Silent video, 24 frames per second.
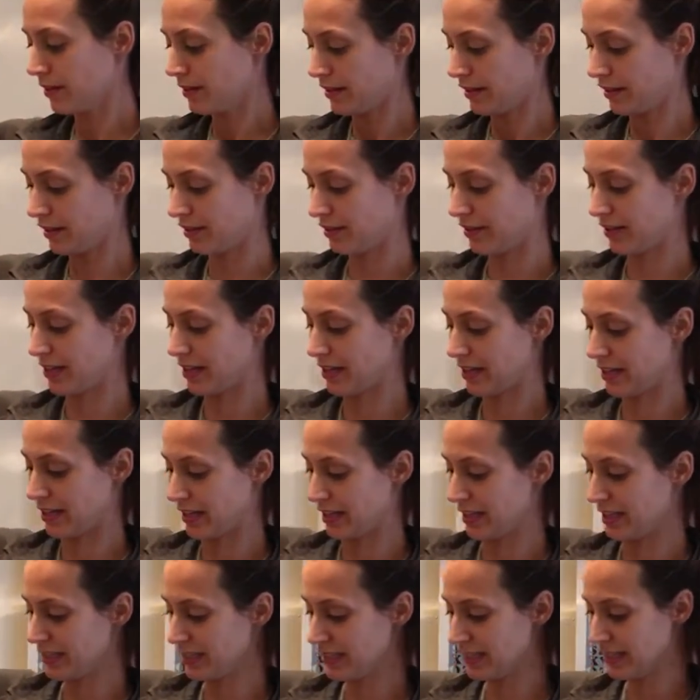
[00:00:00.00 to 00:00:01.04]
There it
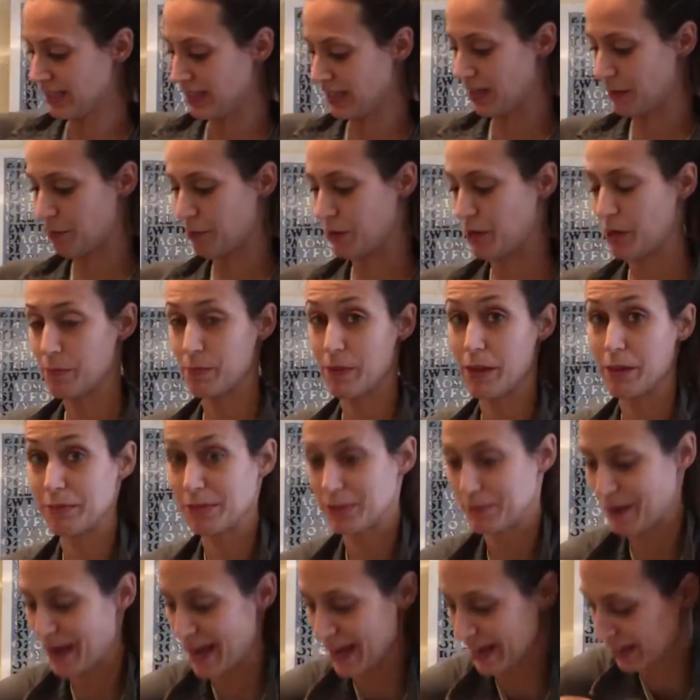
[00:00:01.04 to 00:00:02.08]
is. And put it on
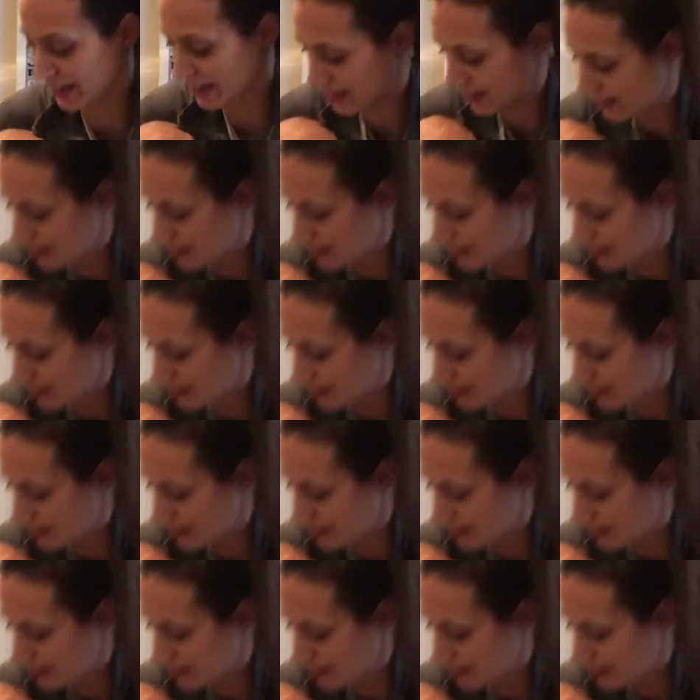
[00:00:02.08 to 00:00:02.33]
baby's back.